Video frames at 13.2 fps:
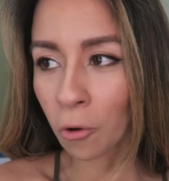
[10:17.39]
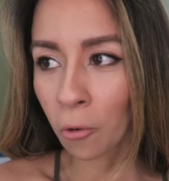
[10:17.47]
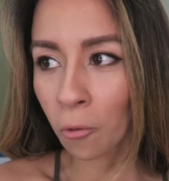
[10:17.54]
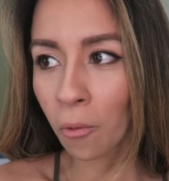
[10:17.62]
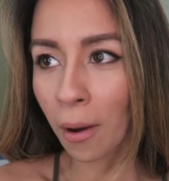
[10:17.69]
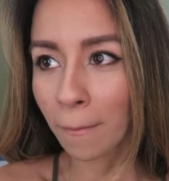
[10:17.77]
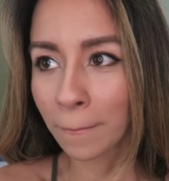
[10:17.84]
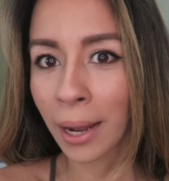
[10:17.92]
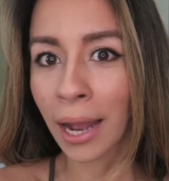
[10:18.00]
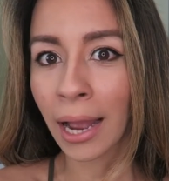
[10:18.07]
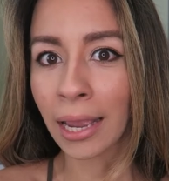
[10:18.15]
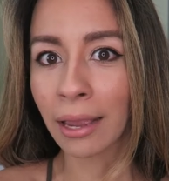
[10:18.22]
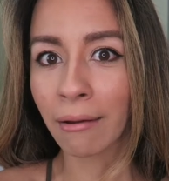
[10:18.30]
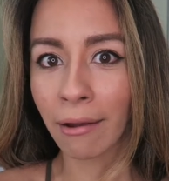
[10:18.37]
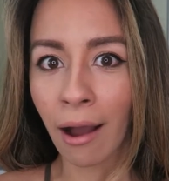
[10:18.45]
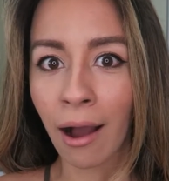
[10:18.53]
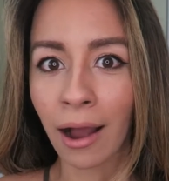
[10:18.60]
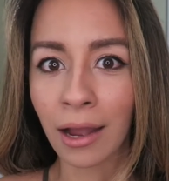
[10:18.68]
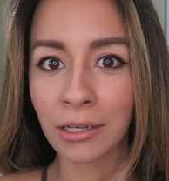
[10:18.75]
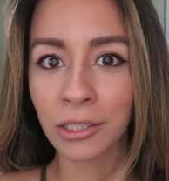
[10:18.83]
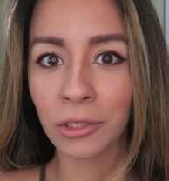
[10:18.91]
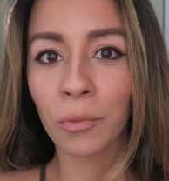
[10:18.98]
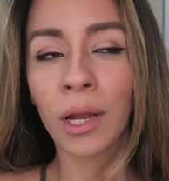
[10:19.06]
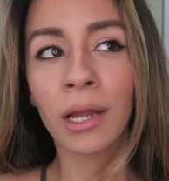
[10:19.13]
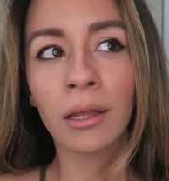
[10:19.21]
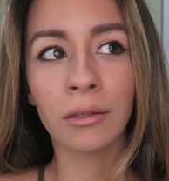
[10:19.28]
Oh, my gosh.
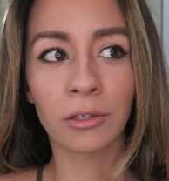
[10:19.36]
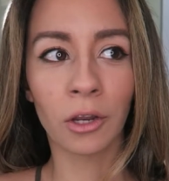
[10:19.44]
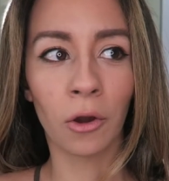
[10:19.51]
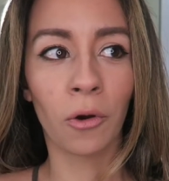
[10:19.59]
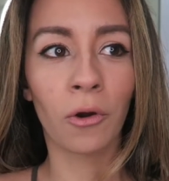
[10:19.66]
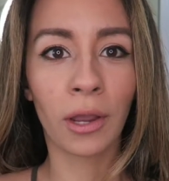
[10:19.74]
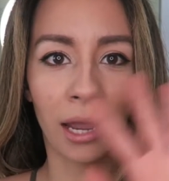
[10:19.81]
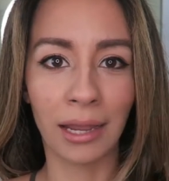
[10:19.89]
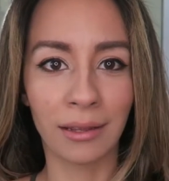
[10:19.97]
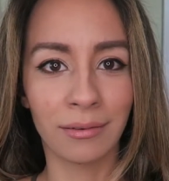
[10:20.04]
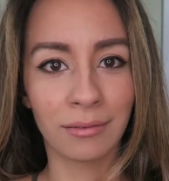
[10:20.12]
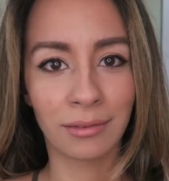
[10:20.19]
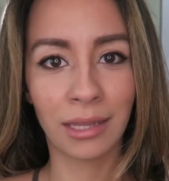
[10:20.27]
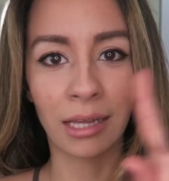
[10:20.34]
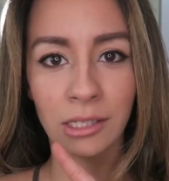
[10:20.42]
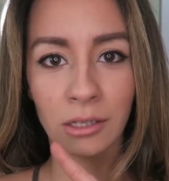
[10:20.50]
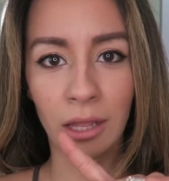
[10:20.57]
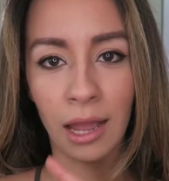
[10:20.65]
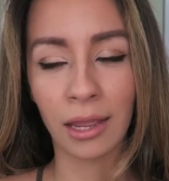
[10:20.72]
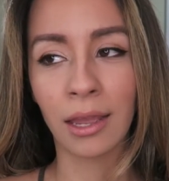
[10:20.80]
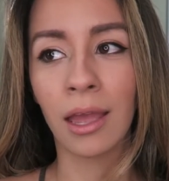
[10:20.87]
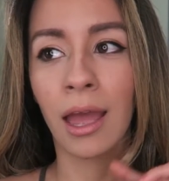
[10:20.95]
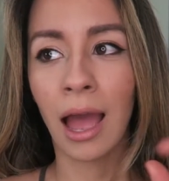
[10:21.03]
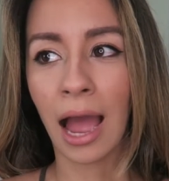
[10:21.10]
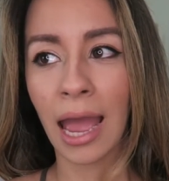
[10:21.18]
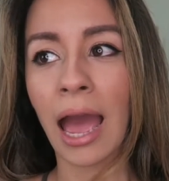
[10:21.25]
Well, no. Okay. That's a lie.
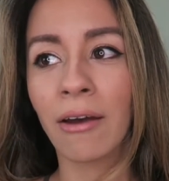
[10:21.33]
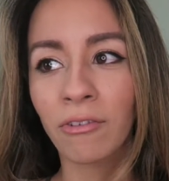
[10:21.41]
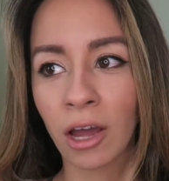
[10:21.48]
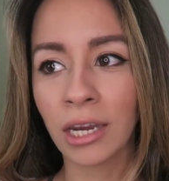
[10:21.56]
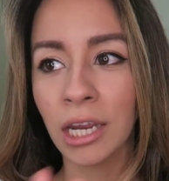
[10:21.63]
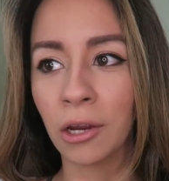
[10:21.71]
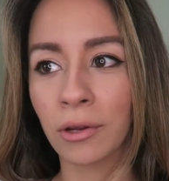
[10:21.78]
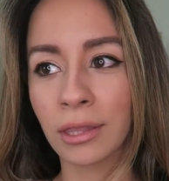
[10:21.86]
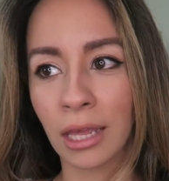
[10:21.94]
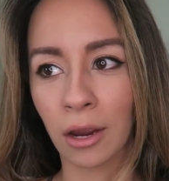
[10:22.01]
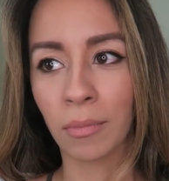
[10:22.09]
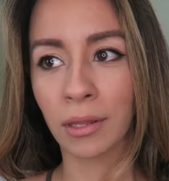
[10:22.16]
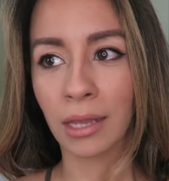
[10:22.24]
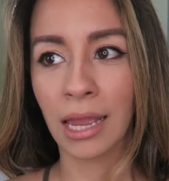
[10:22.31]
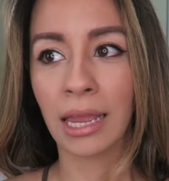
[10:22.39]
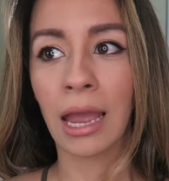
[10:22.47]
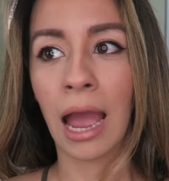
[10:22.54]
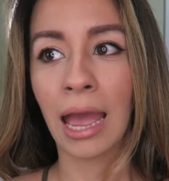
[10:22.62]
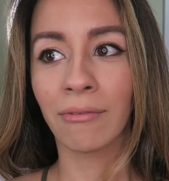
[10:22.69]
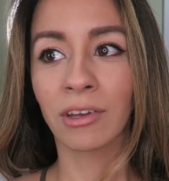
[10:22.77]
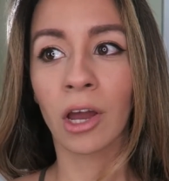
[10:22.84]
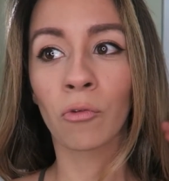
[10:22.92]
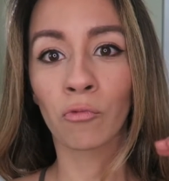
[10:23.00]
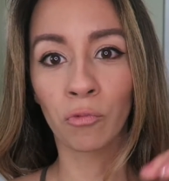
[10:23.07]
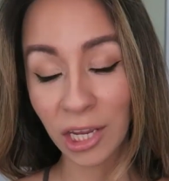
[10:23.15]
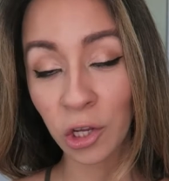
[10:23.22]
I have gone here and there, but, like, I haven't
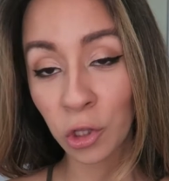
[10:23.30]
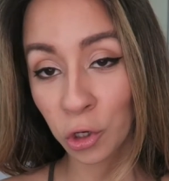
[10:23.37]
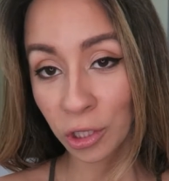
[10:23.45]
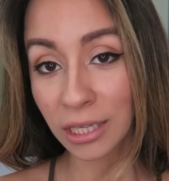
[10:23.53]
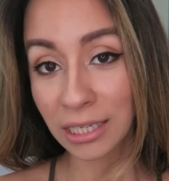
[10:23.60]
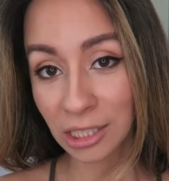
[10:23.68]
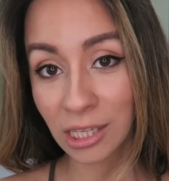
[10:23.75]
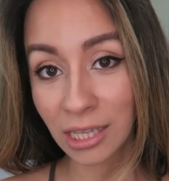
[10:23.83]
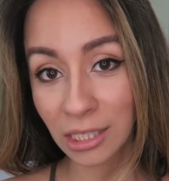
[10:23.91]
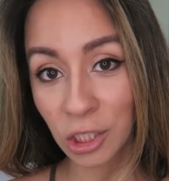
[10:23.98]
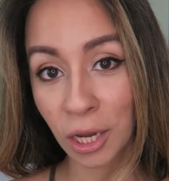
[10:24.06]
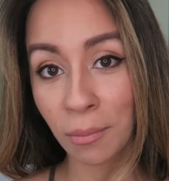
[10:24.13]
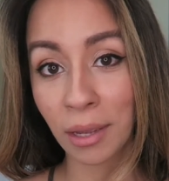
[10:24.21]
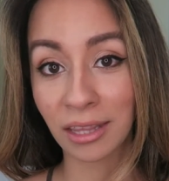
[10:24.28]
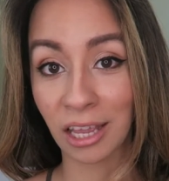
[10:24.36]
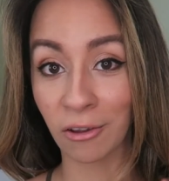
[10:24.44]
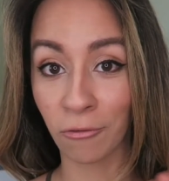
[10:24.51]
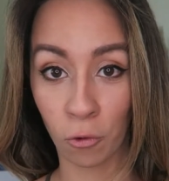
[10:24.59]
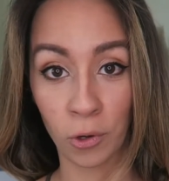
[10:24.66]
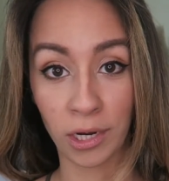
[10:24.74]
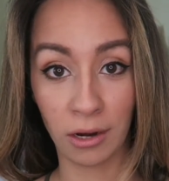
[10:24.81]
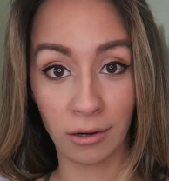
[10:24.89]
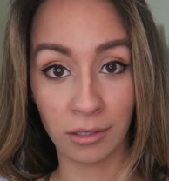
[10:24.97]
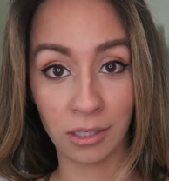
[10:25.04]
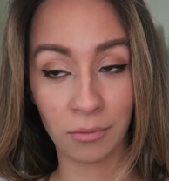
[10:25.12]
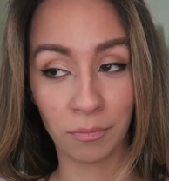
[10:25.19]
gone regularly to the gym in, like, four
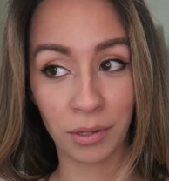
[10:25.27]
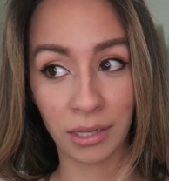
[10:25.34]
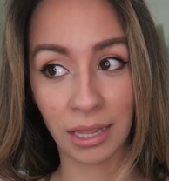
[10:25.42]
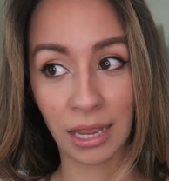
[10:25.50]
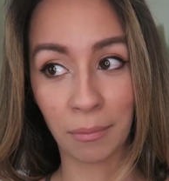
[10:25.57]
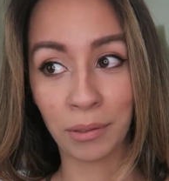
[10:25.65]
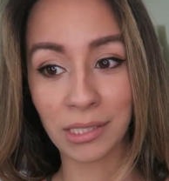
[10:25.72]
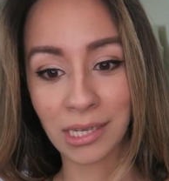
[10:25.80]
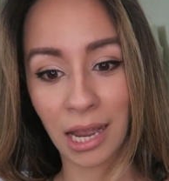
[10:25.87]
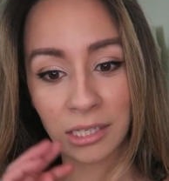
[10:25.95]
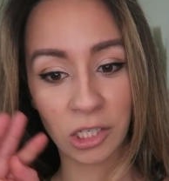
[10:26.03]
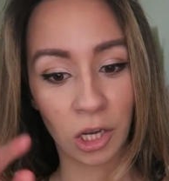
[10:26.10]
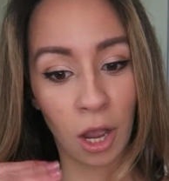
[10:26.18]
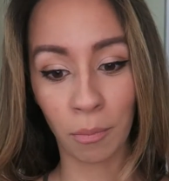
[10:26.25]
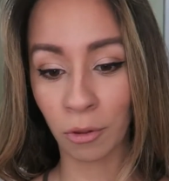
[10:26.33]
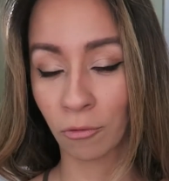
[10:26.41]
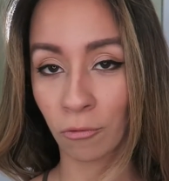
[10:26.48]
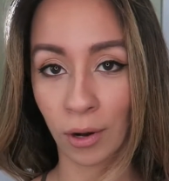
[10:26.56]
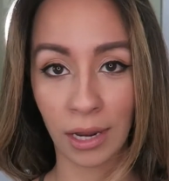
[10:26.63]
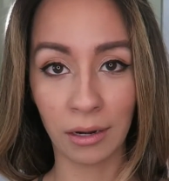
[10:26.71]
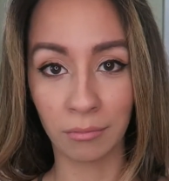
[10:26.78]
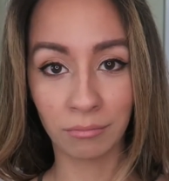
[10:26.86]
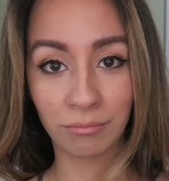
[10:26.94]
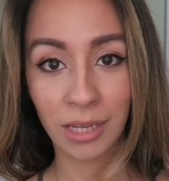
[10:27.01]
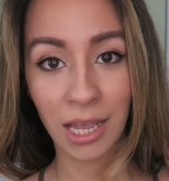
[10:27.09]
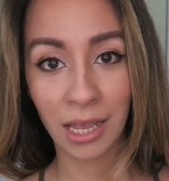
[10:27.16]
years. But, like, besides a couple of
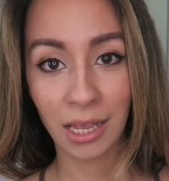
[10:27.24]
random...